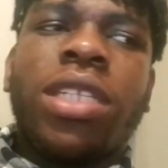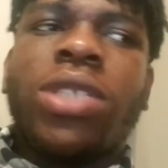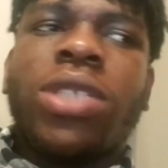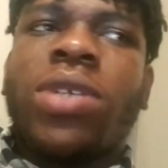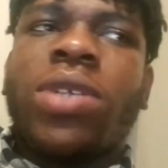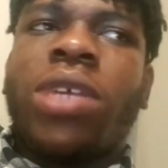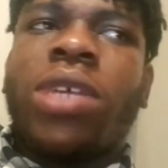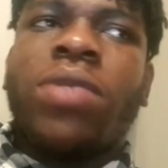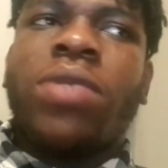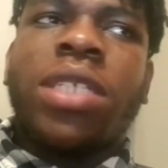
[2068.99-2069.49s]
so
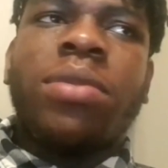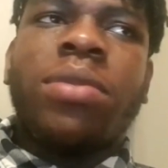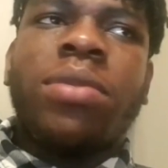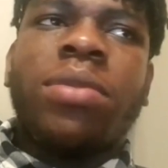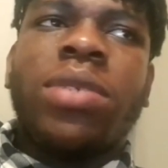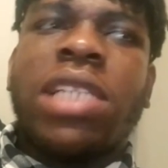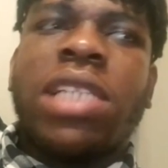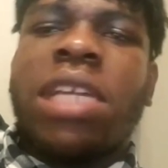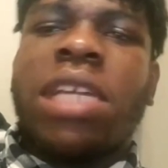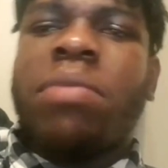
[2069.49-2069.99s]
I was able
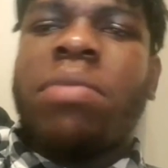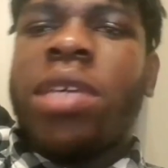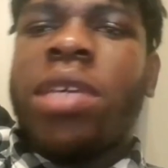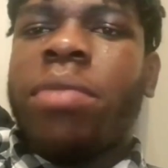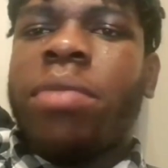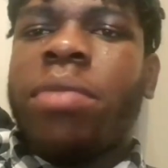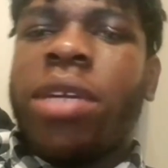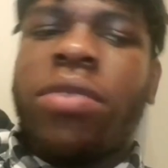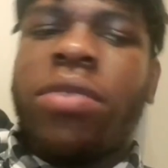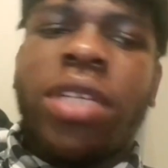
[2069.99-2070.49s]
to like pay
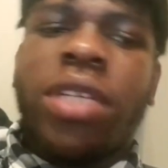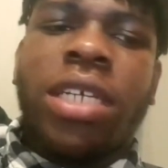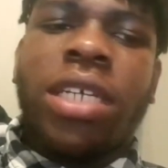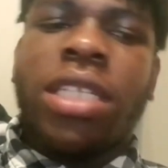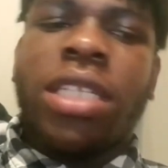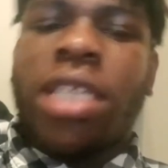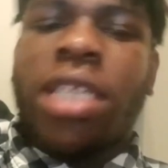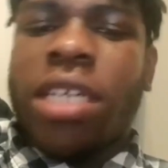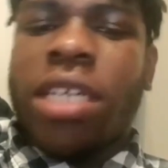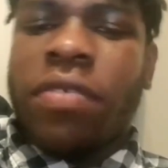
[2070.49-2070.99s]
my
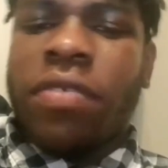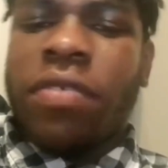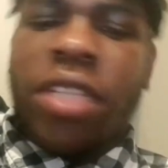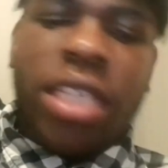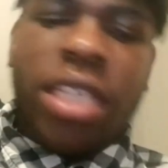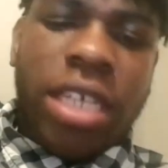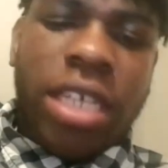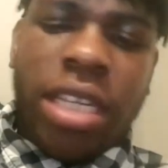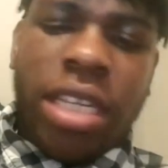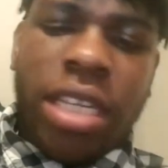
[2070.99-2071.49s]
rent and
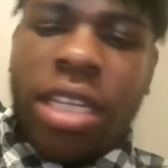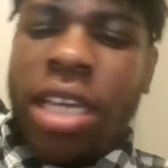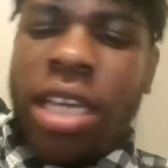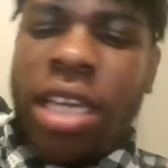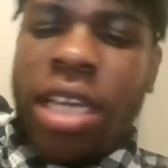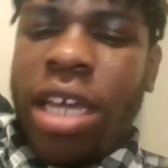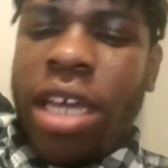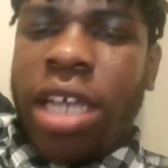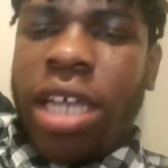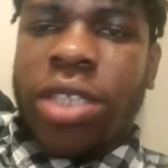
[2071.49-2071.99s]
everything
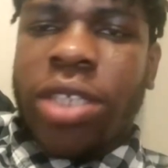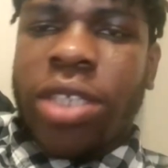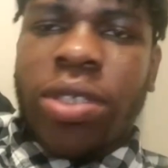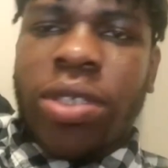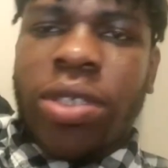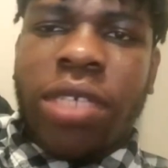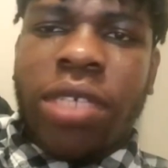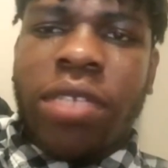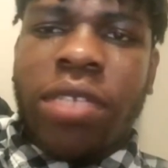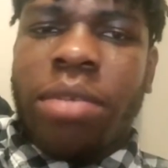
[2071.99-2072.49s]
and sort
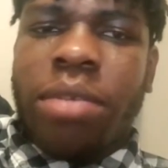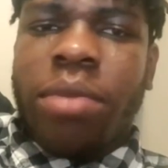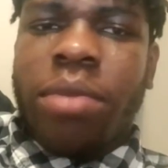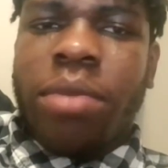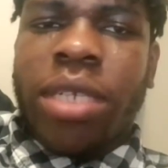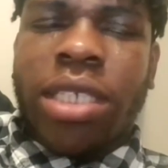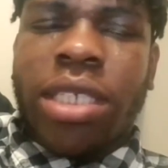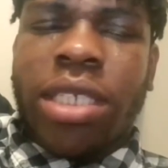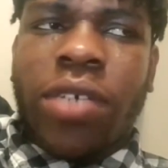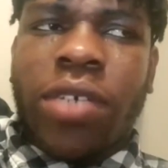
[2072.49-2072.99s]
everything by
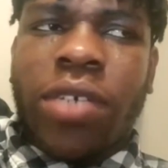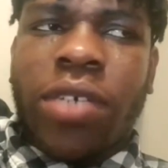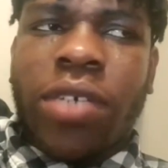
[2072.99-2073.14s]
myself.